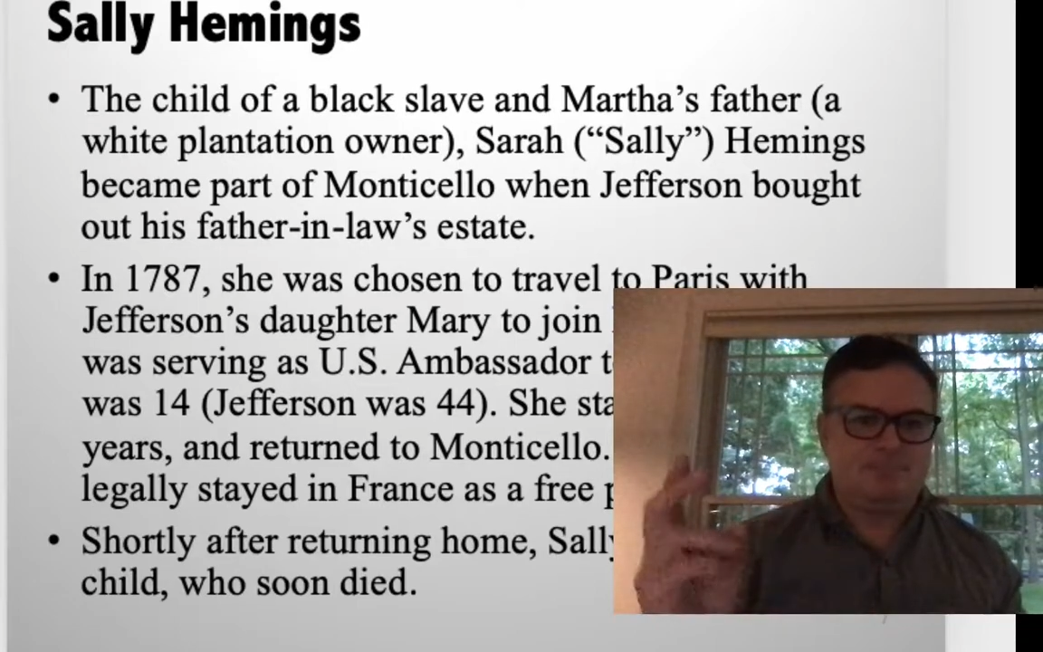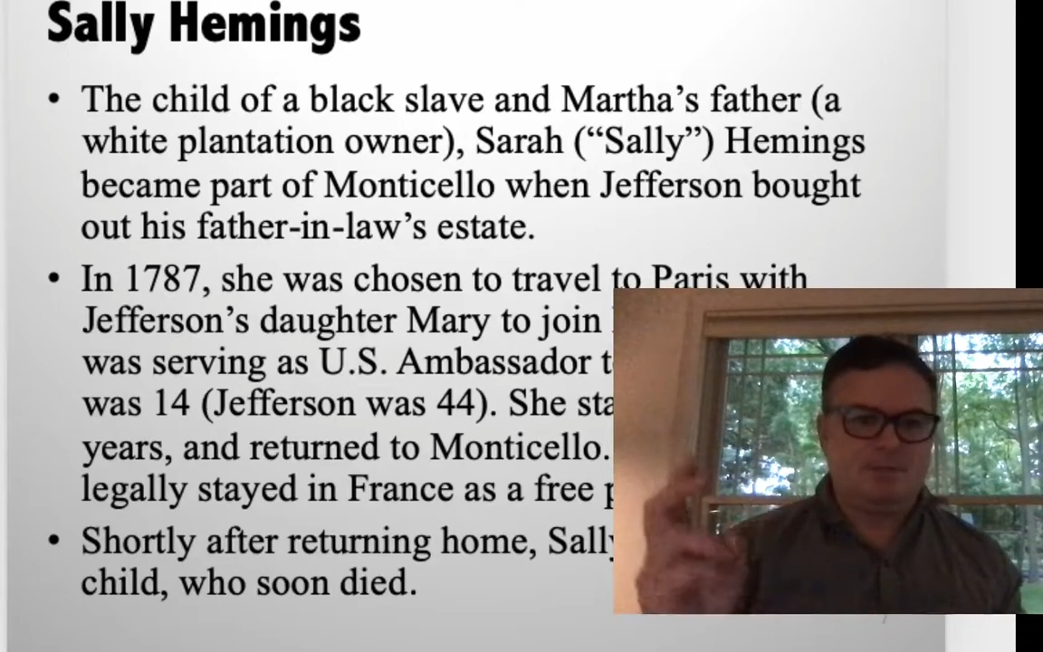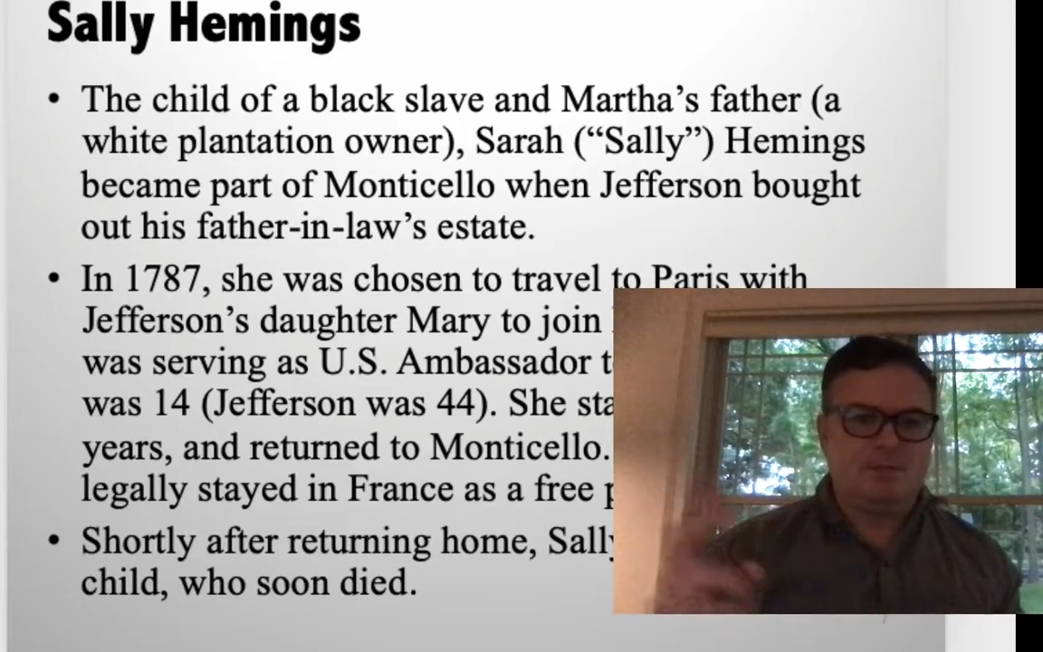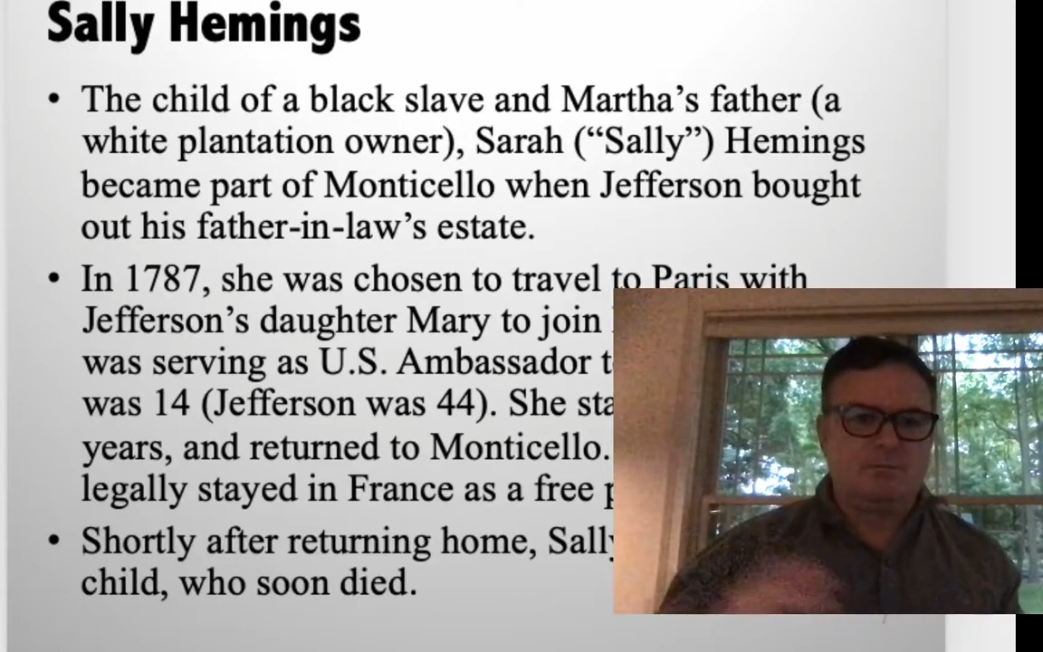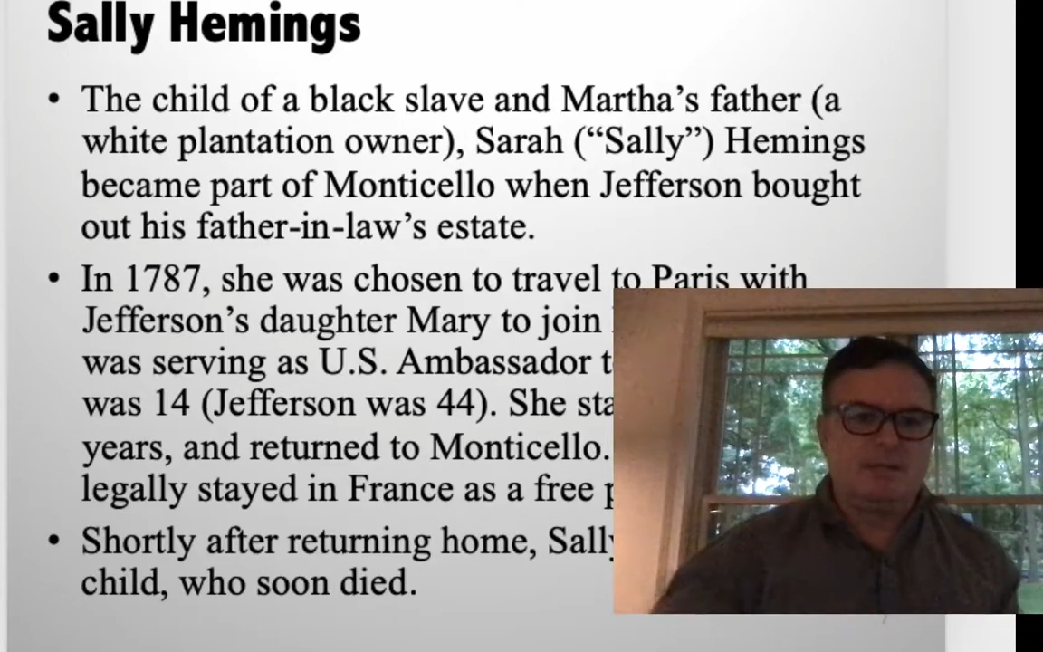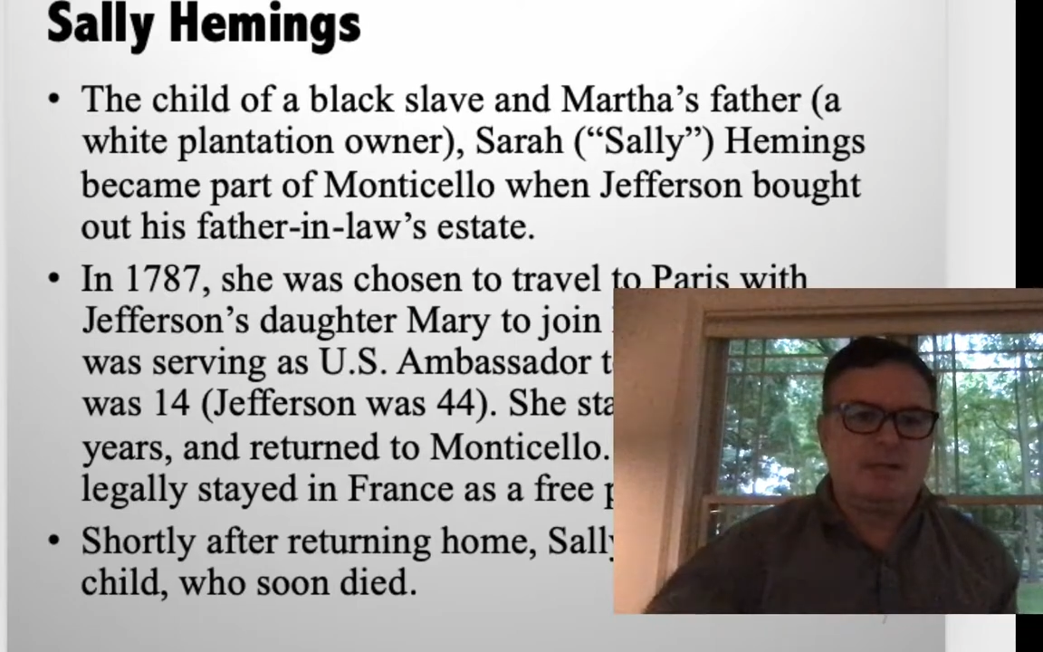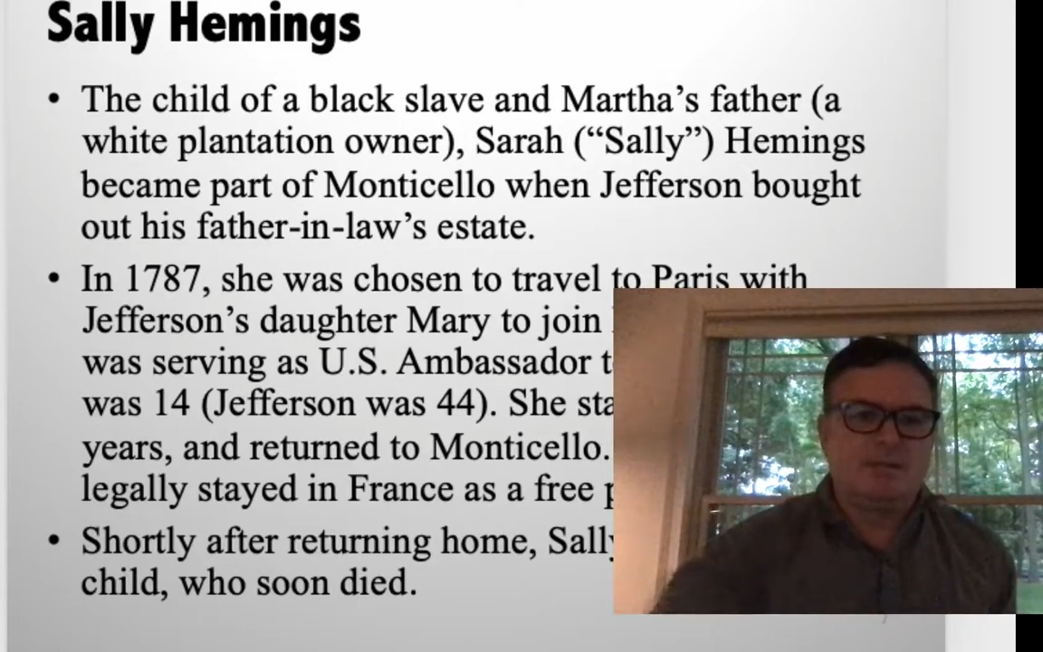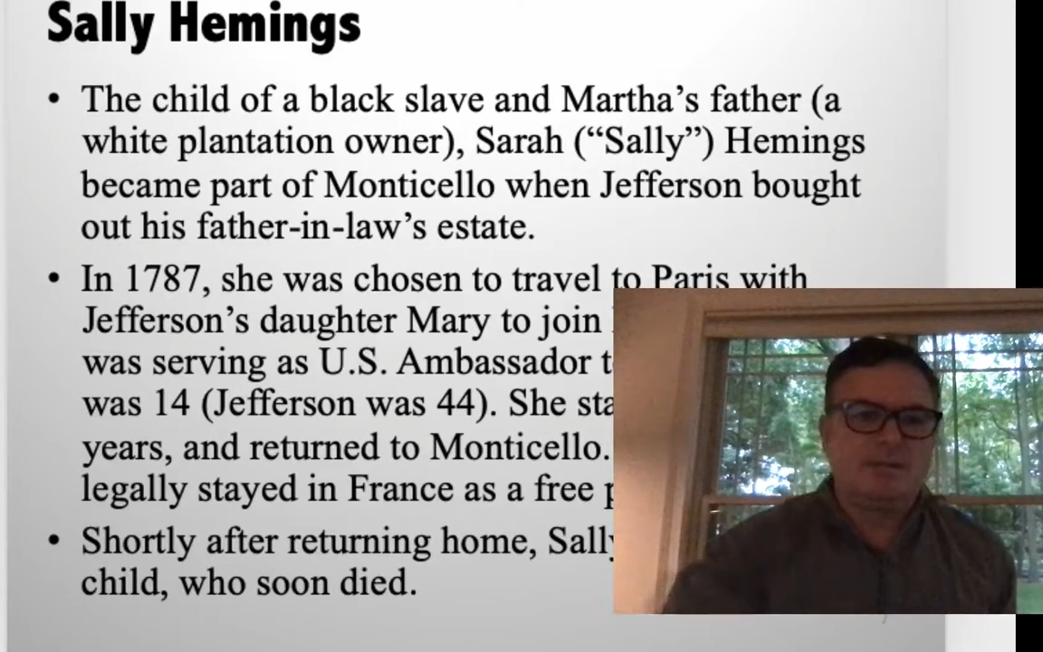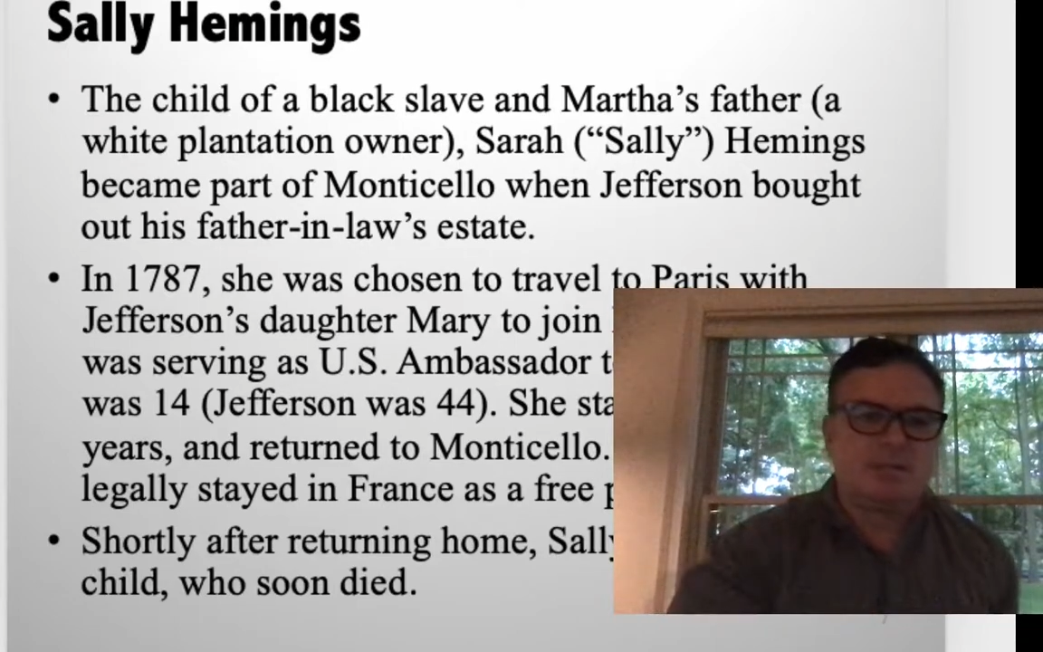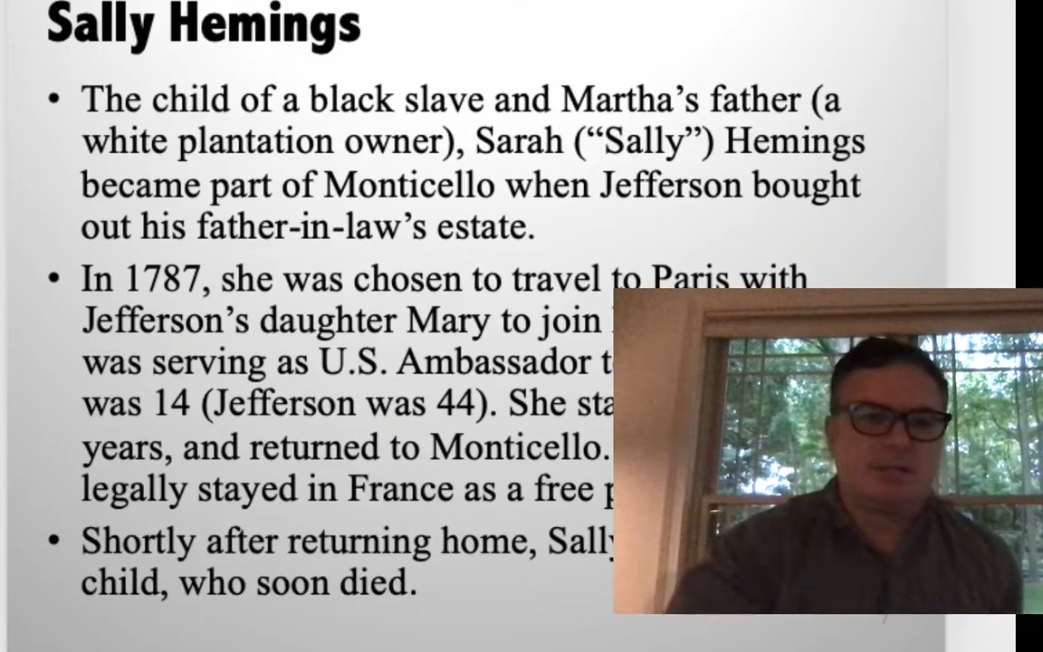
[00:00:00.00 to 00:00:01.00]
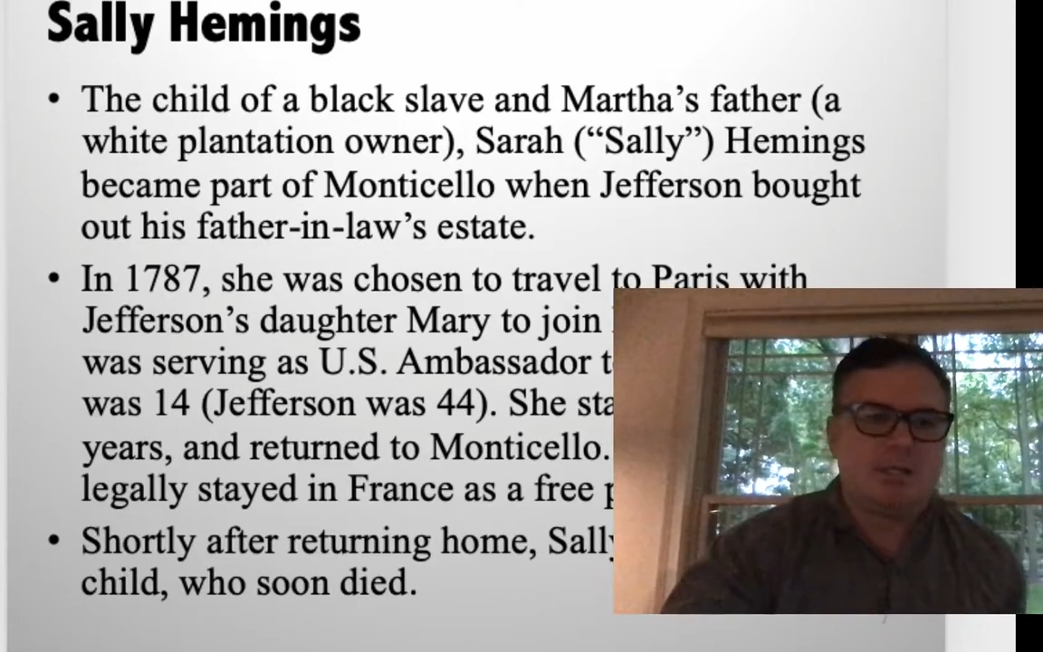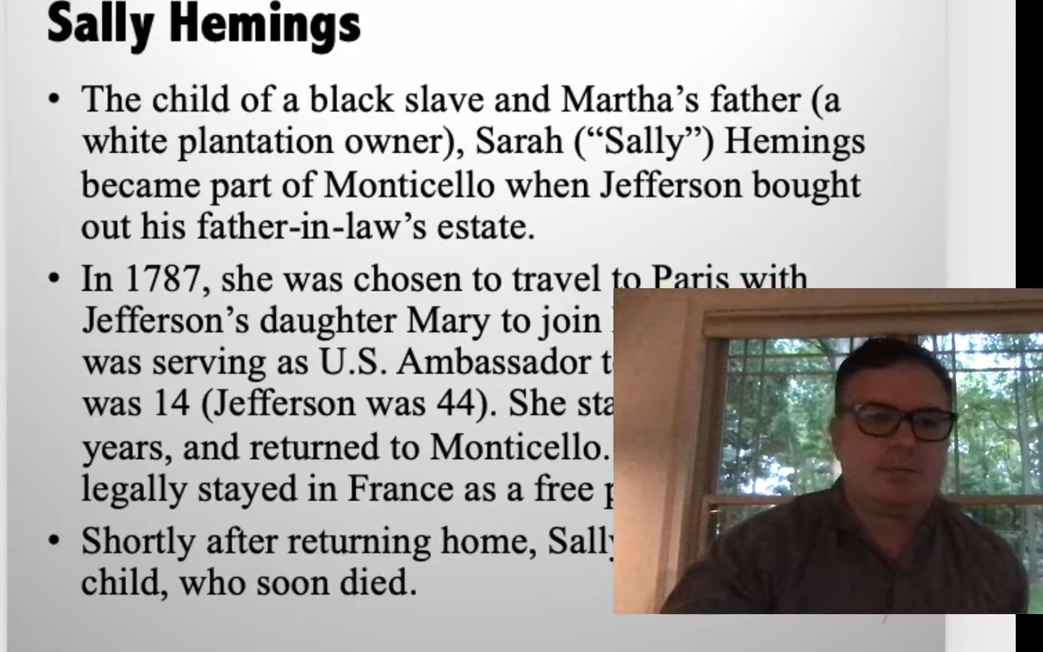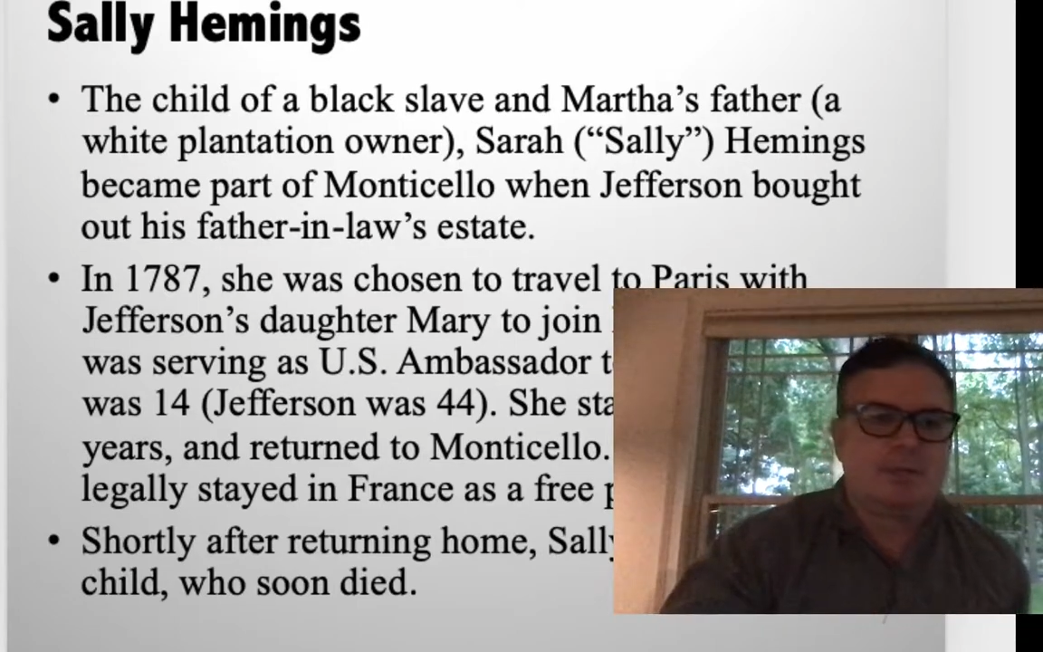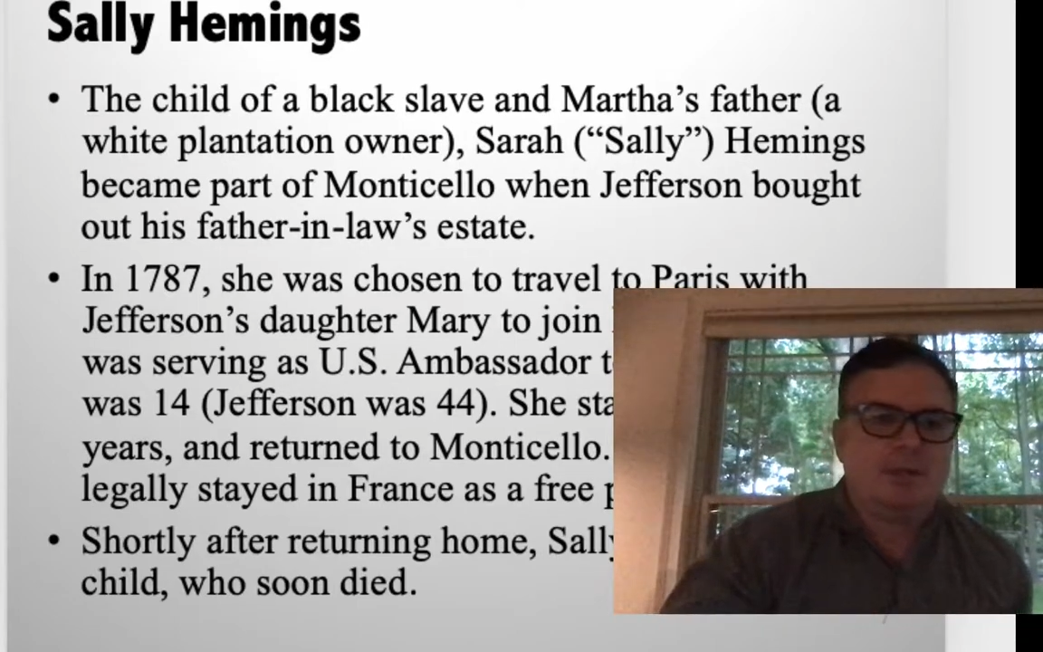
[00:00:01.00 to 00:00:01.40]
relationship.